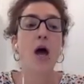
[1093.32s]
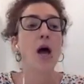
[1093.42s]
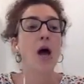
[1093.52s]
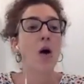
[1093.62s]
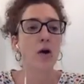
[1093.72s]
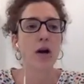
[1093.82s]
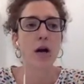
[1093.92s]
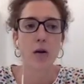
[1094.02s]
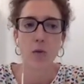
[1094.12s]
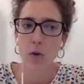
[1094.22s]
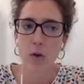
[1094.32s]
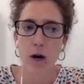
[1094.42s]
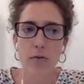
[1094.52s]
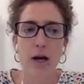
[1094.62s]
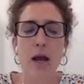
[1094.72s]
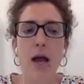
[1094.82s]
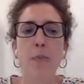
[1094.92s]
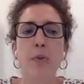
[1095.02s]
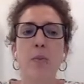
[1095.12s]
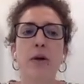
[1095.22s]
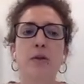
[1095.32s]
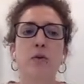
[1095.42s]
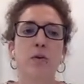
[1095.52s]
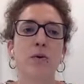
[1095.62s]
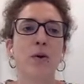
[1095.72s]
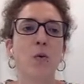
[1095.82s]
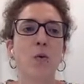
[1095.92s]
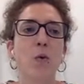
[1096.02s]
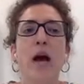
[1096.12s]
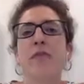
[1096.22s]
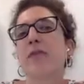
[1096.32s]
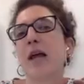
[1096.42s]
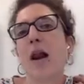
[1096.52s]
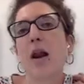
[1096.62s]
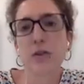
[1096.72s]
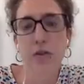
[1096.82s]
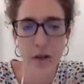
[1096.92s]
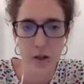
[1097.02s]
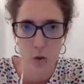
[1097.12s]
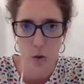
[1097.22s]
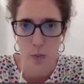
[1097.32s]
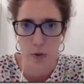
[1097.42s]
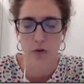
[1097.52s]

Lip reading: We were really happy, but we have a lot of things to improve.